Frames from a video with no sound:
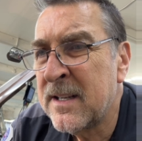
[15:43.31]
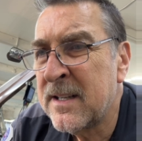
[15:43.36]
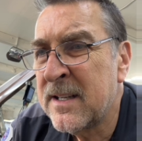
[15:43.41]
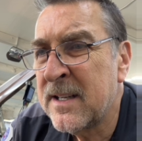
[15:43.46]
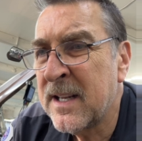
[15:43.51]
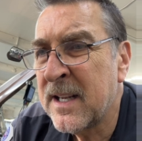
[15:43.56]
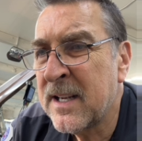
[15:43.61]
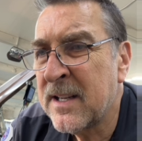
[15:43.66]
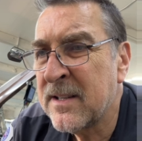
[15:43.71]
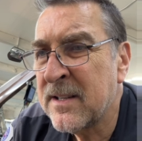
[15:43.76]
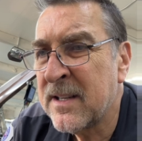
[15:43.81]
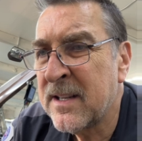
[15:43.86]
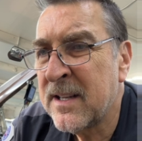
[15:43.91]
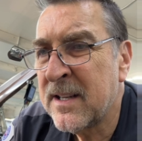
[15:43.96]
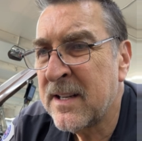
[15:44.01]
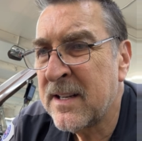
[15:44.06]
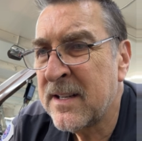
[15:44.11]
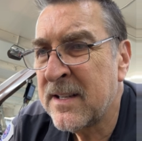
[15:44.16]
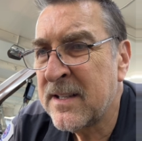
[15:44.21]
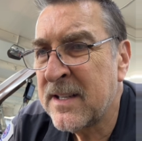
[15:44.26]
Take a
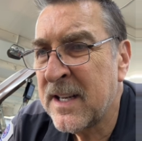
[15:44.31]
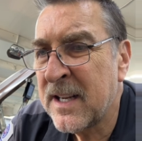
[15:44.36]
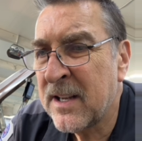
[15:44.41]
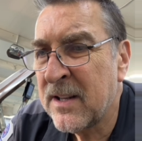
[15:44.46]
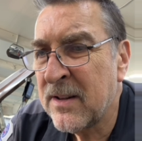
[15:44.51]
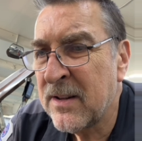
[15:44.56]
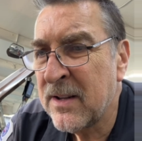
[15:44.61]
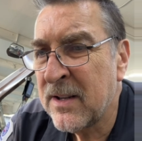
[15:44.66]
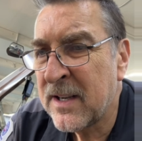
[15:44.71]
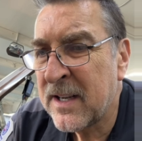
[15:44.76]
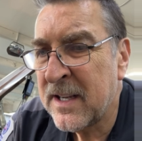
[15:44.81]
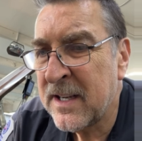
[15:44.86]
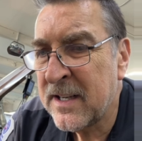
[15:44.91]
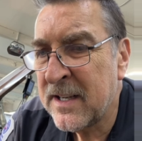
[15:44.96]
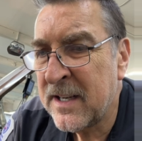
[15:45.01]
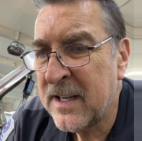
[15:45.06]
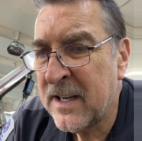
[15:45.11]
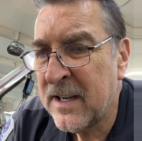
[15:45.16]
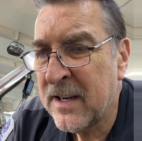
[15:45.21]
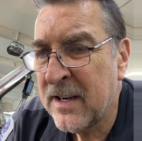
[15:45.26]
take a look in
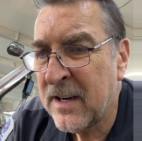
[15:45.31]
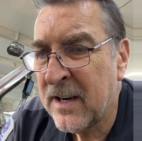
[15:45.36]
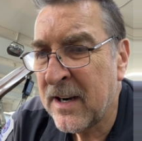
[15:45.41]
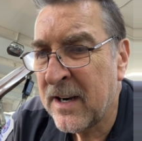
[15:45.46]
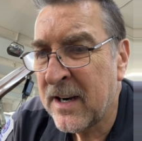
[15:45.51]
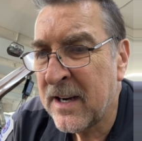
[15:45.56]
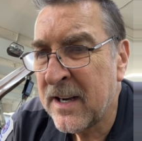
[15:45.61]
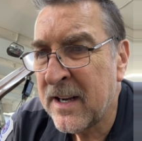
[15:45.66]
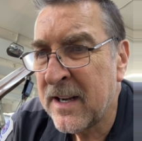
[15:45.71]
here.